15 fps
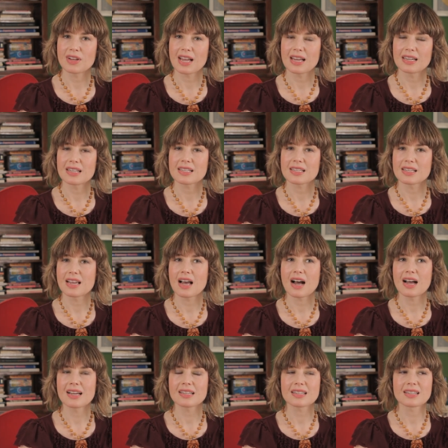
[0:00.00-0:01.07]
and it's
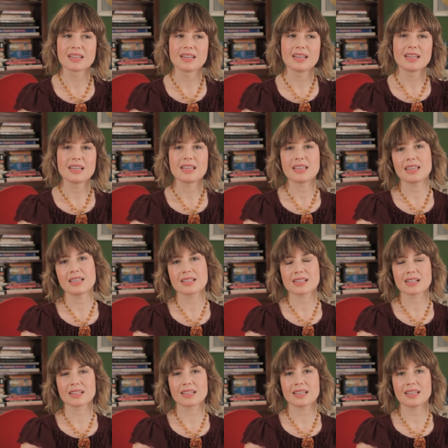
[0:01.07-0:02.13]
not
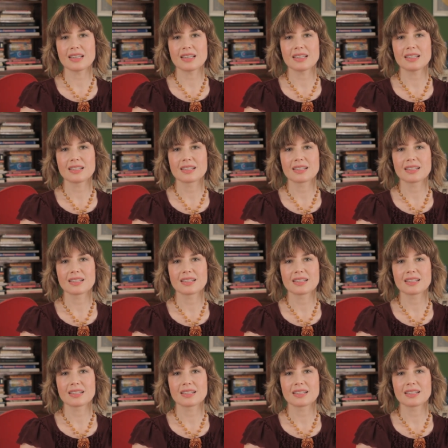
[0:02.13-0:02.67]
easily